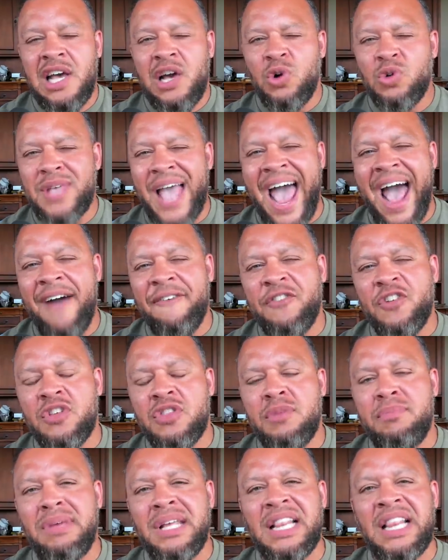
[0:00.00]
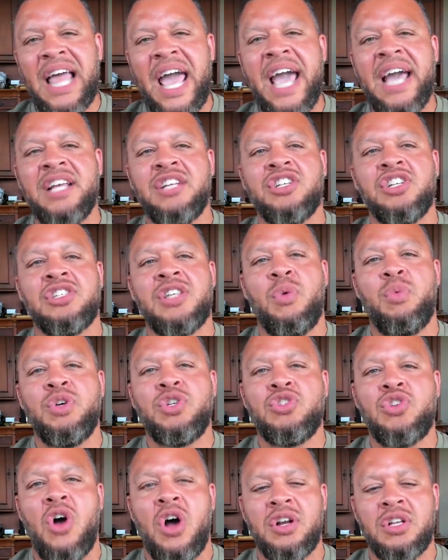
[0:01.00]
It was after the Middle Ages that we
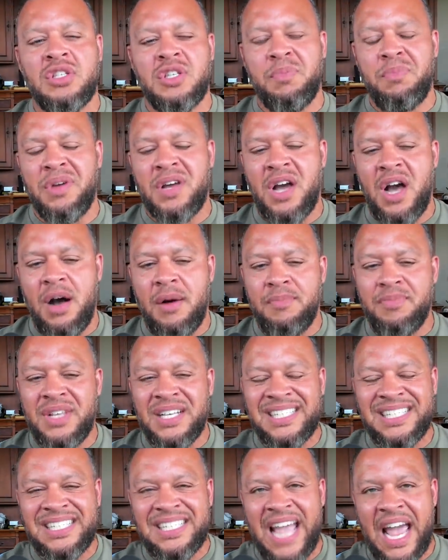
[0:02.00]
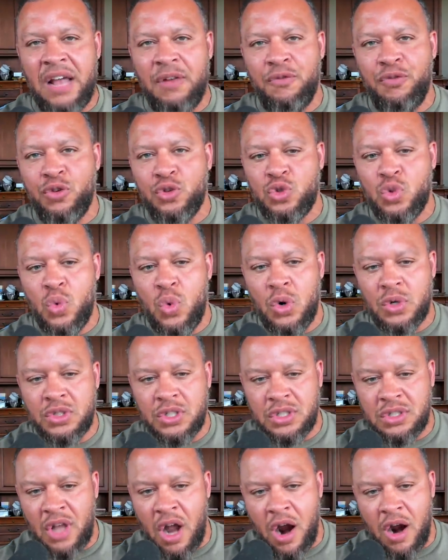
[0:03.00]
started to become disdainful towards
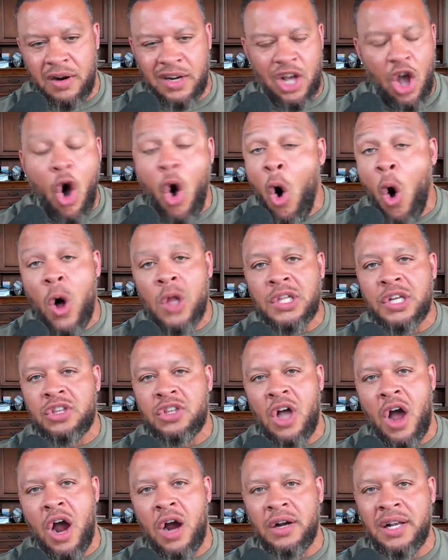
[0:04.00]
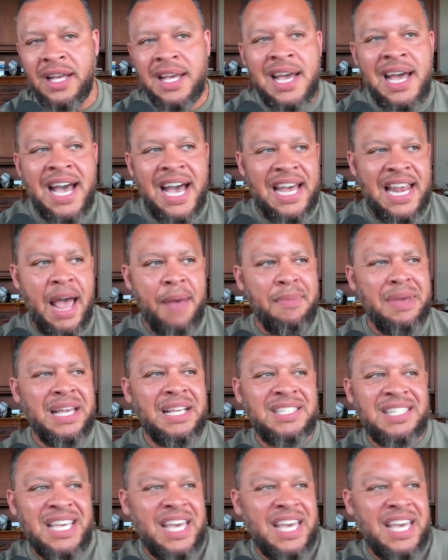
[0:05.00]
authority, all authority. And that means